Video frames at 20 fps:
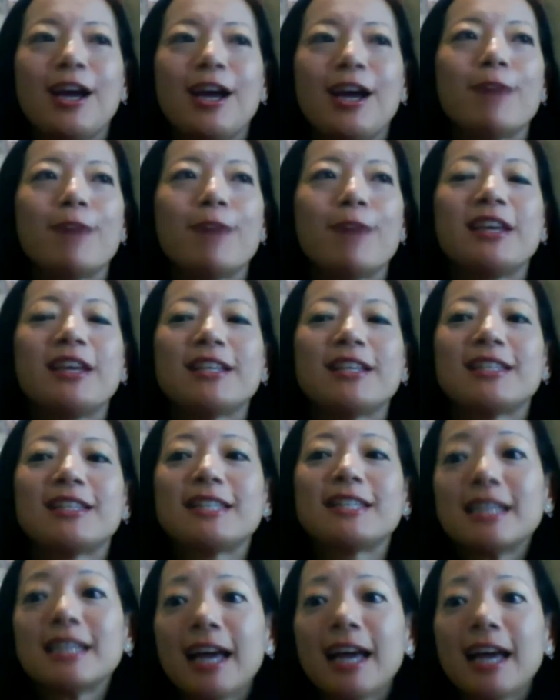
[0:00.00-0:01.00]
But they
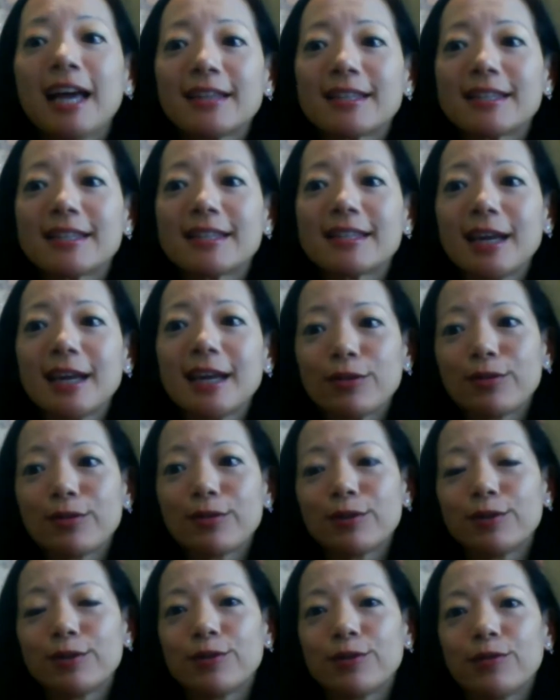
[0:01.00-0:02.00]
still had the stunt
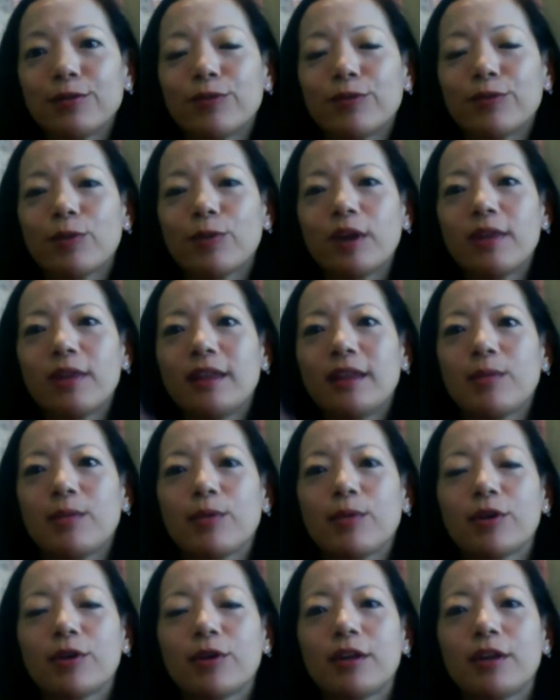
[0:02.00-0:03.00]
crew for when they
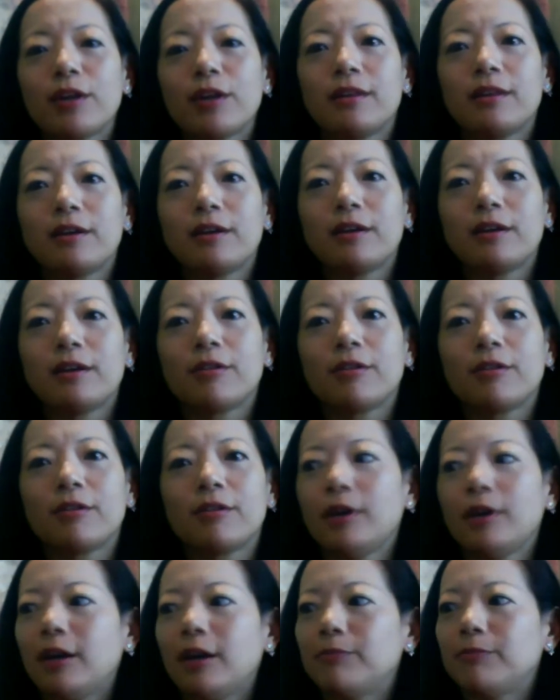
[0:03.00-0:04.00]
were in their
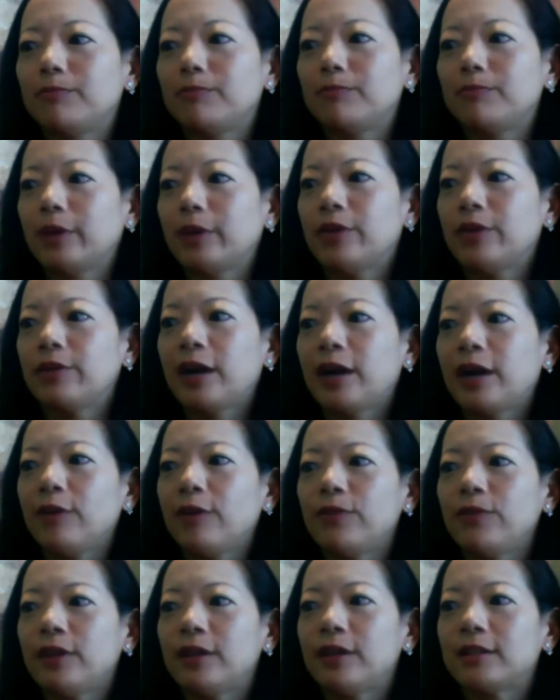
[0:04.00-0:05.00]
other
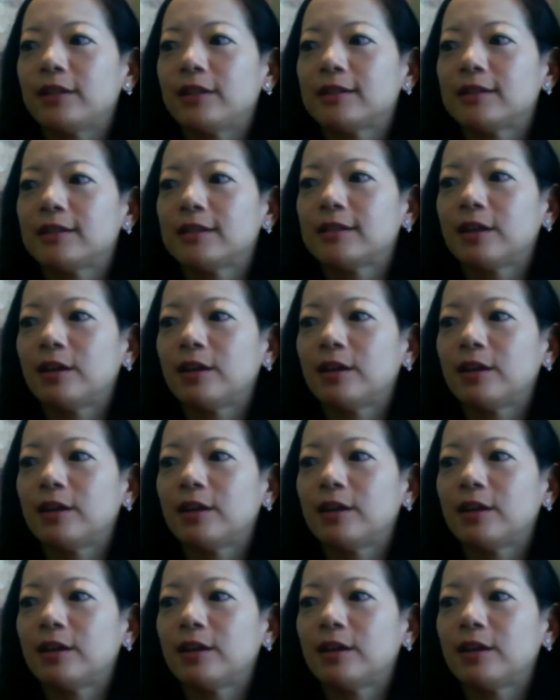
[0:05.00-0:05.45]
outfits.